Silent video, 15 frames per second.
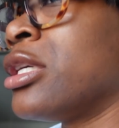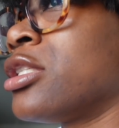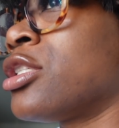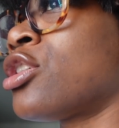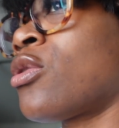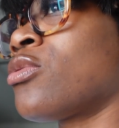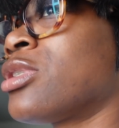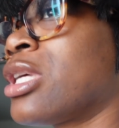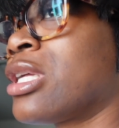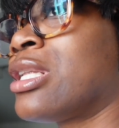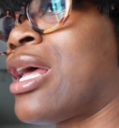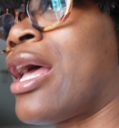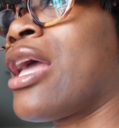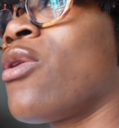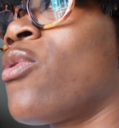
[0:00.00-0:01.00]
So
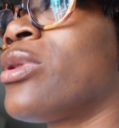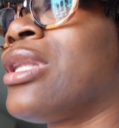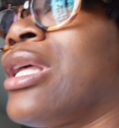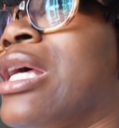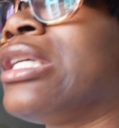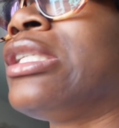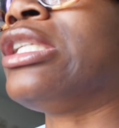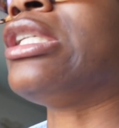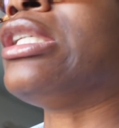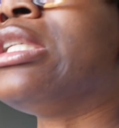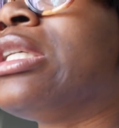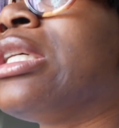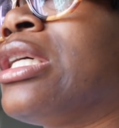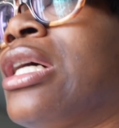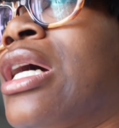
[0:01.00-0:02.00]
today on the
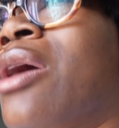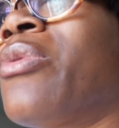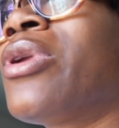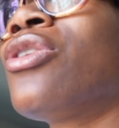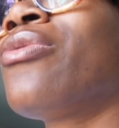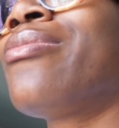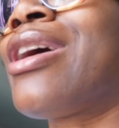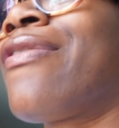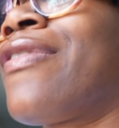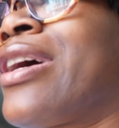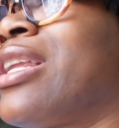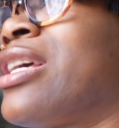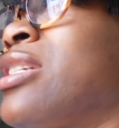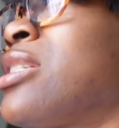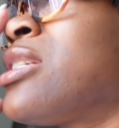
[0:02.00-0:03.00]
agenda, I want to do my
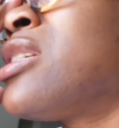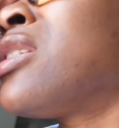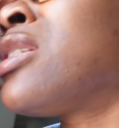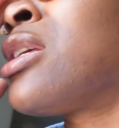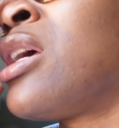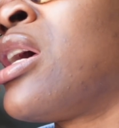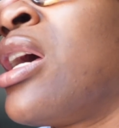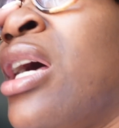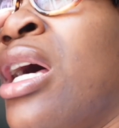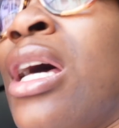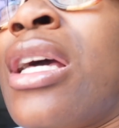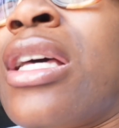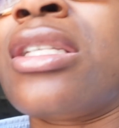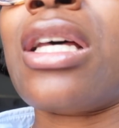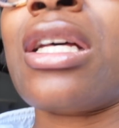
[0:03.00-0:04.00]
finances
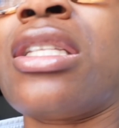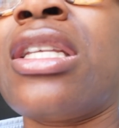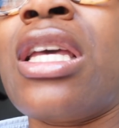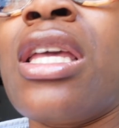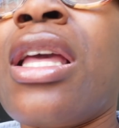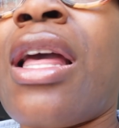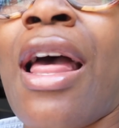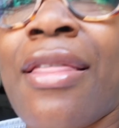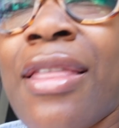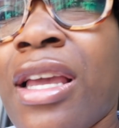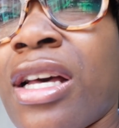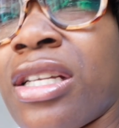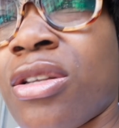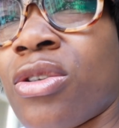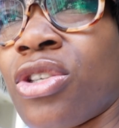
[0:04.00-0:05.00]
because I think I
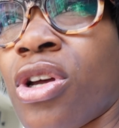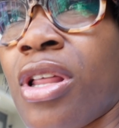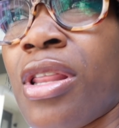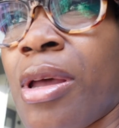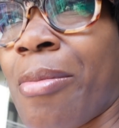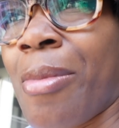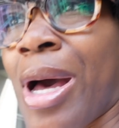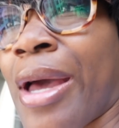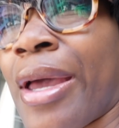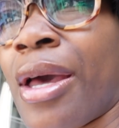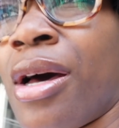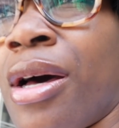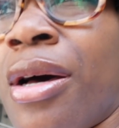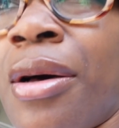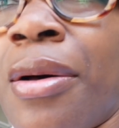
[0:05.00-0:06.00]
think I told y'all that my
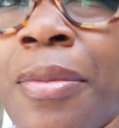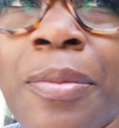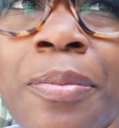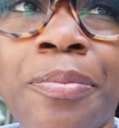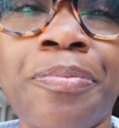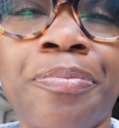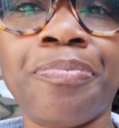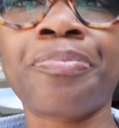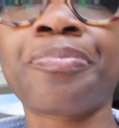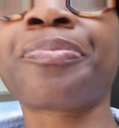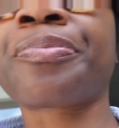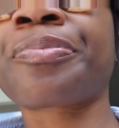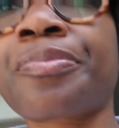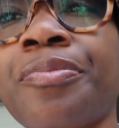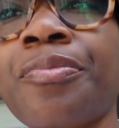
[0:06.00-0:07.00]
um
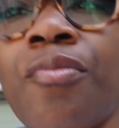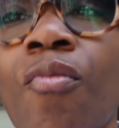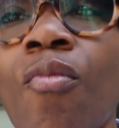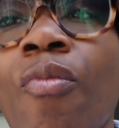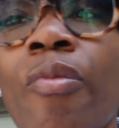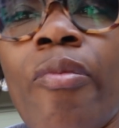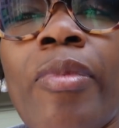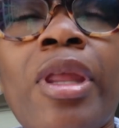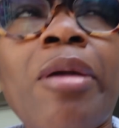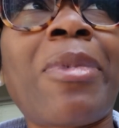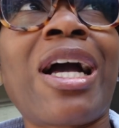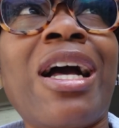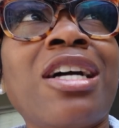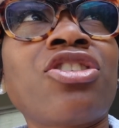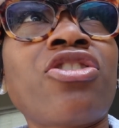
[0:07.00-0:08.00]

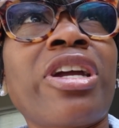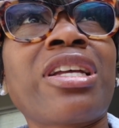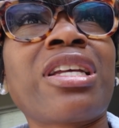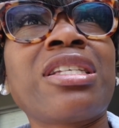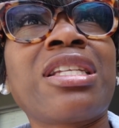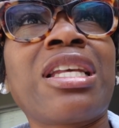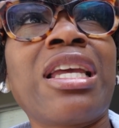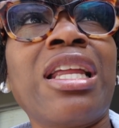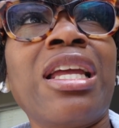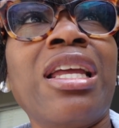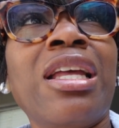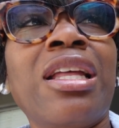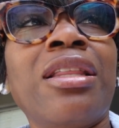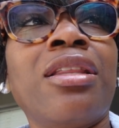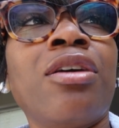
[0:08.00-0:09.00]
my contract is
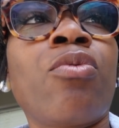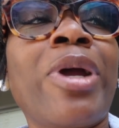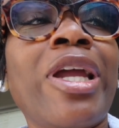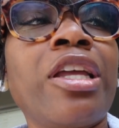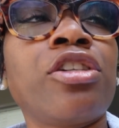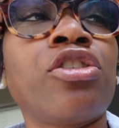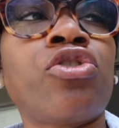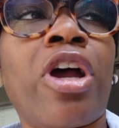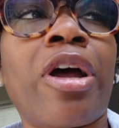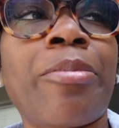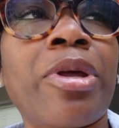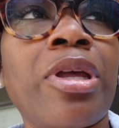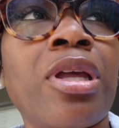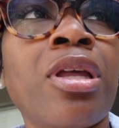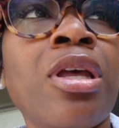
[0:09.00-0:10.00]
getting the rate is
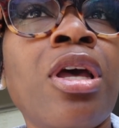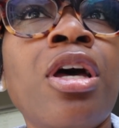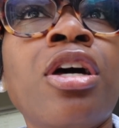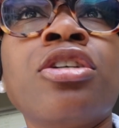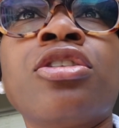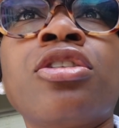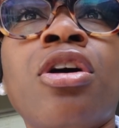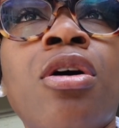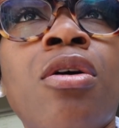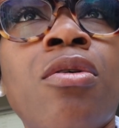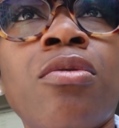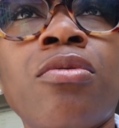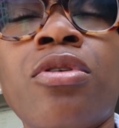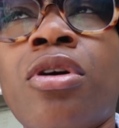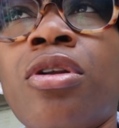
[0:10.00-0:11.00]
dropping.
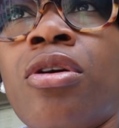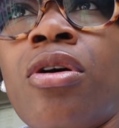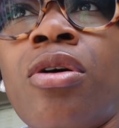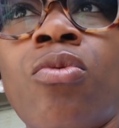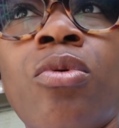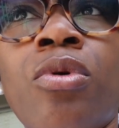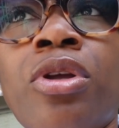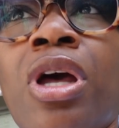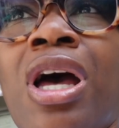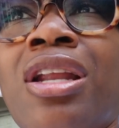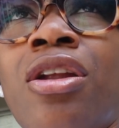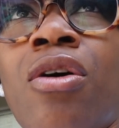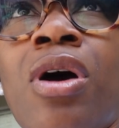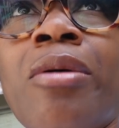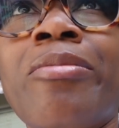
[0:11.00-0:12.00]
So y'all know I I
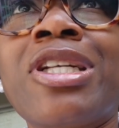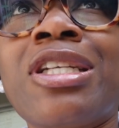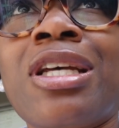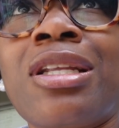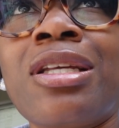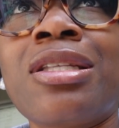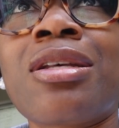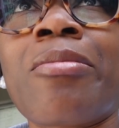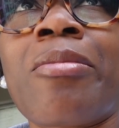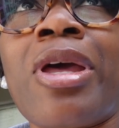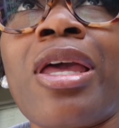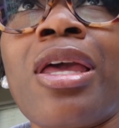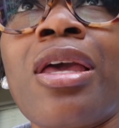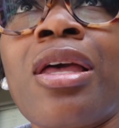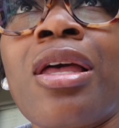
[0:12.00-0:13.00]
know how much I need to
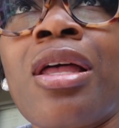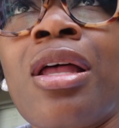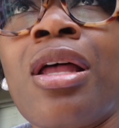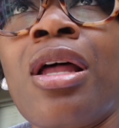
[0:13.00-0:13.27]
make.